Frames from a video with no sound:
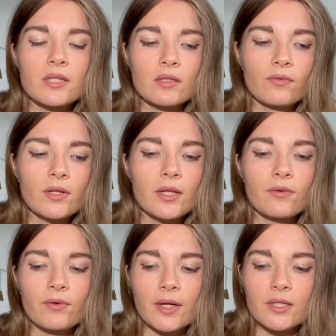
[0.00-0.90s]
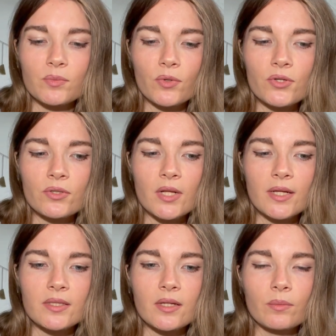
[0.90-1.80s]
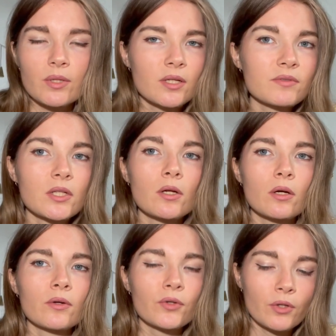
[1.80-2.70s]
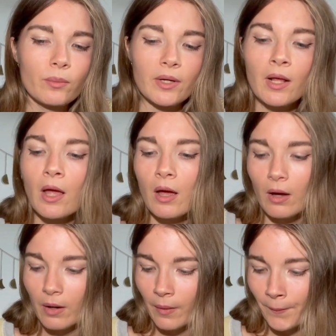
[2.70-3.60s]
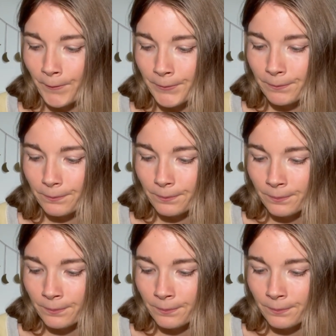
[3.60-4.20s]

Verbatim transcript: I definitely feel like this person like still believes in love, you know, but and